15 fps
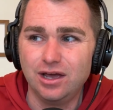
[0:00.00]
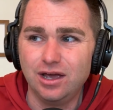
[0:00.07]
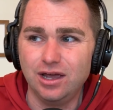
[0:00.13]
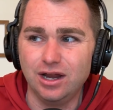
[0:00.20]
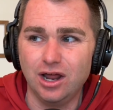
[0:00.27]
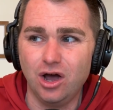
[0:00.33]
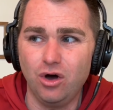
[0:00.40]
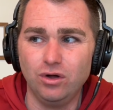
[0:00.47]

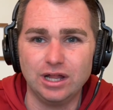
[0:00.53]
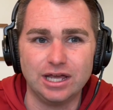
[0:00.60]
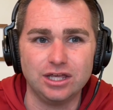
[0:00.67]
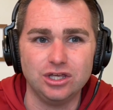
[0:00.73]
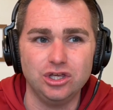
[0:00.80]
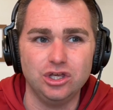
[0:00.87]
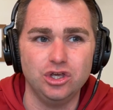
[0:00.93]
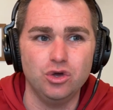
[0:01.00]
You know, like,
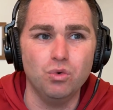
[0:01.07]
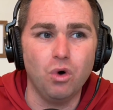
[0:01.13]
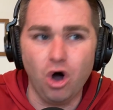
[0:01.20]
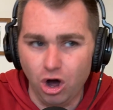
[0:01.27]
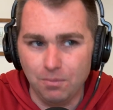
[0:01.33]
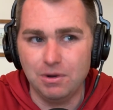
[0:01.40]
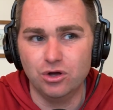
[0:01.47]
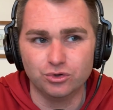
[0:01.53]
you
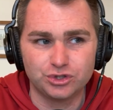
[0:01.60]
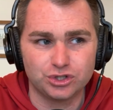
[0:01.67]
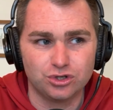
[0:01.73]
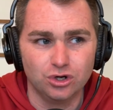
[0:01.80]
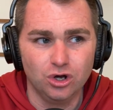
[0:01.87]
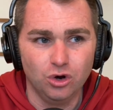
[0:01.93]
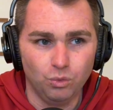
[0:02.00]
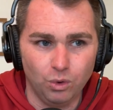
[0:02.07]
almost
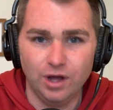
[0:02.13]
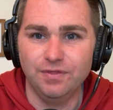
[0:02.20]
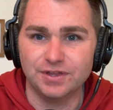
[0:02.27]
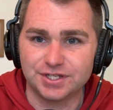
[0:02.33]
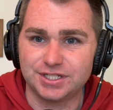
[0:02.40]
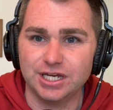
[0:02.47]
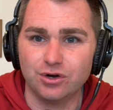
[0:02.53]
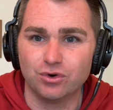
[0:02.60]
won the
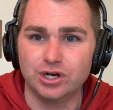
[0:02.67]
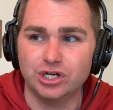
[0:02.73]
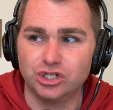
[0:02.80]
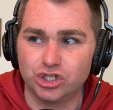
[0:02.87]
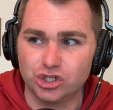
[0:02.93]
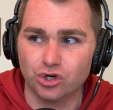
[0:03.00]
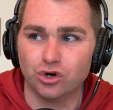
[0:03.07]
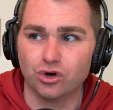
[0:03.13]
series,
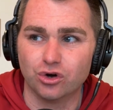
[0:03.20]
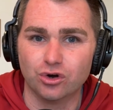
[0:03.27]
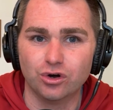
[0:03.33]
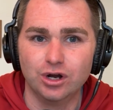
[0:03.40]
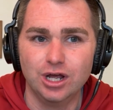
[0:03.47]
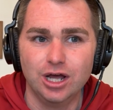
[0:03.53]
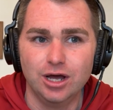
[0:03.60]
sure,